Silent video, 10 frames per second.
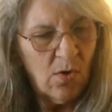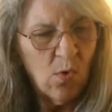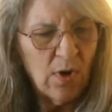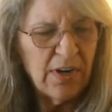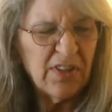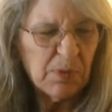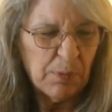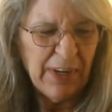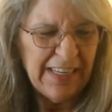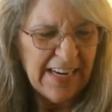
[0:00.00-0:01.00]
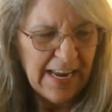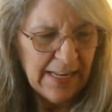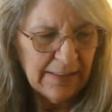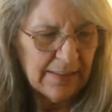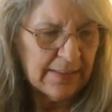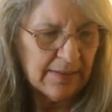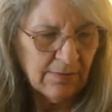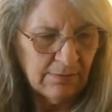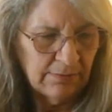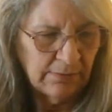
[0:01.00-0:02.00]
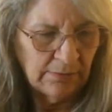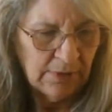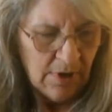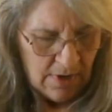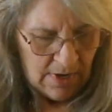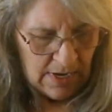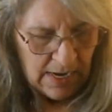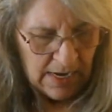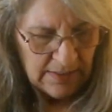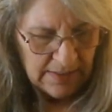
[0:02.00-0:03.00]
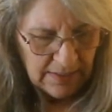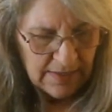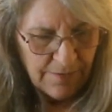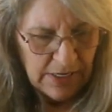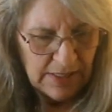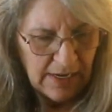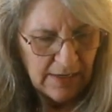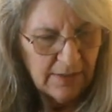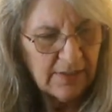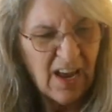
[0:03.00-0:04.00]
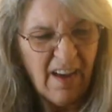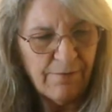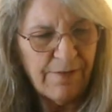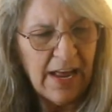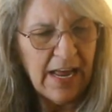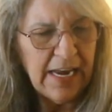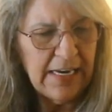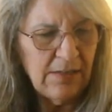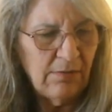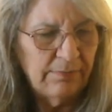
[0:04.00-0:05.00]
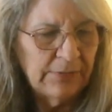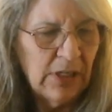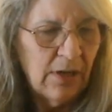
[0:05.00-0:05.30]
Corn is pretty dense. And since everything is cut fine,